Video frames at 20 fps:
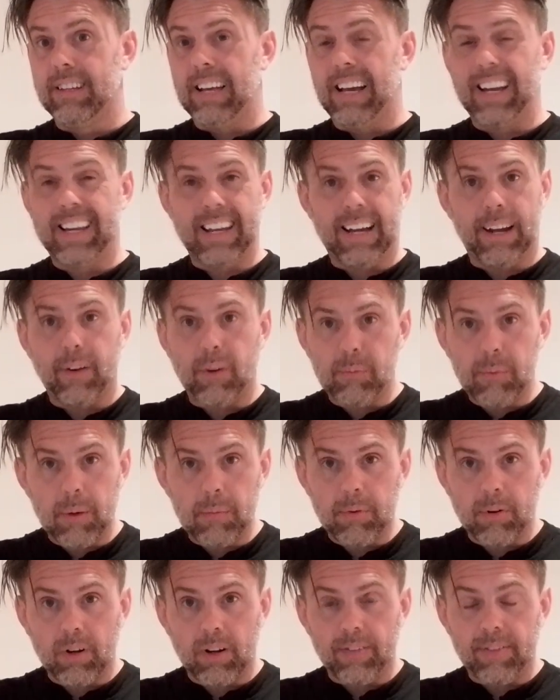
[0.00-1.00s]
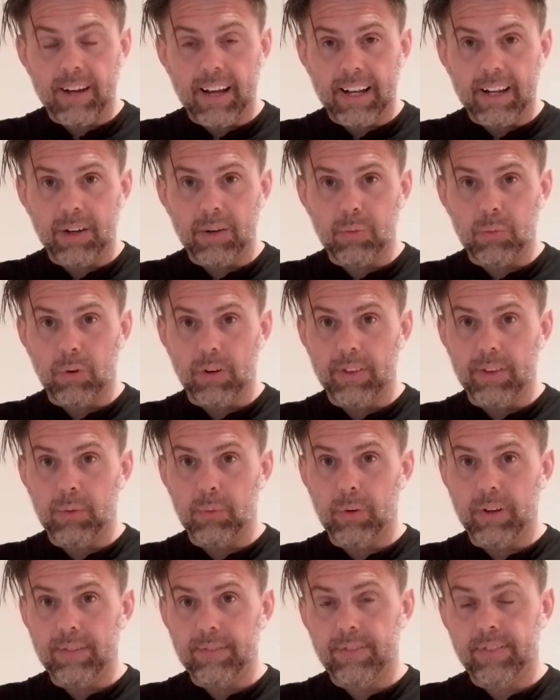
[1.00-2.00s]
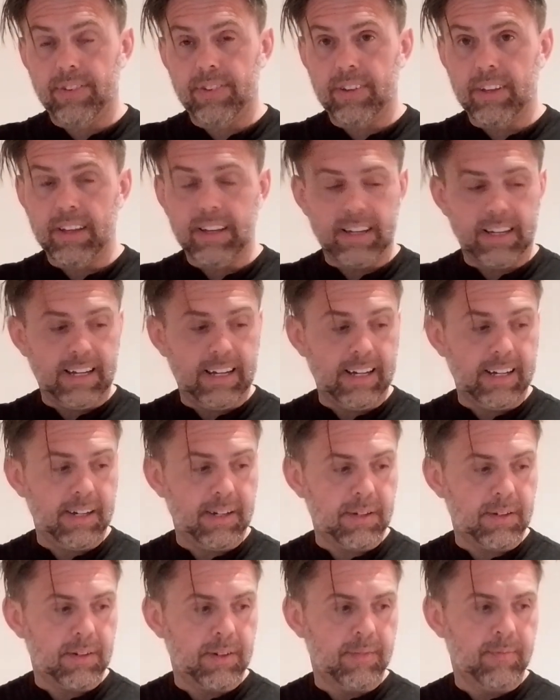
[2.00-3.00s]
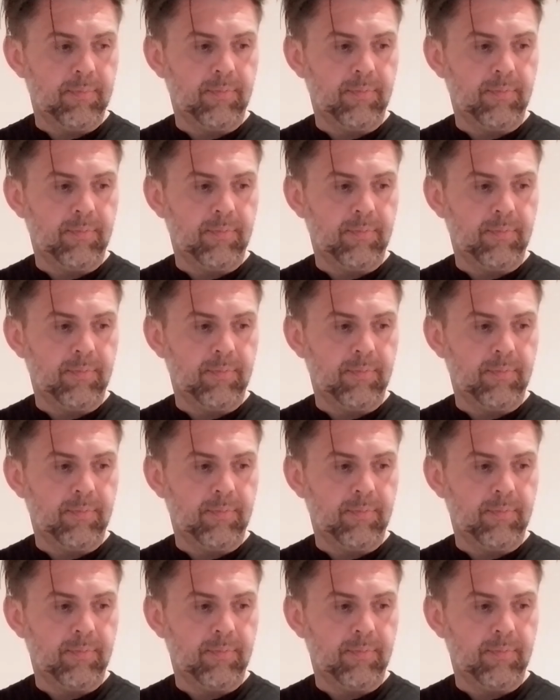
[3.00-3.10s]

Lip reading: I can't remember offhand what the widths are,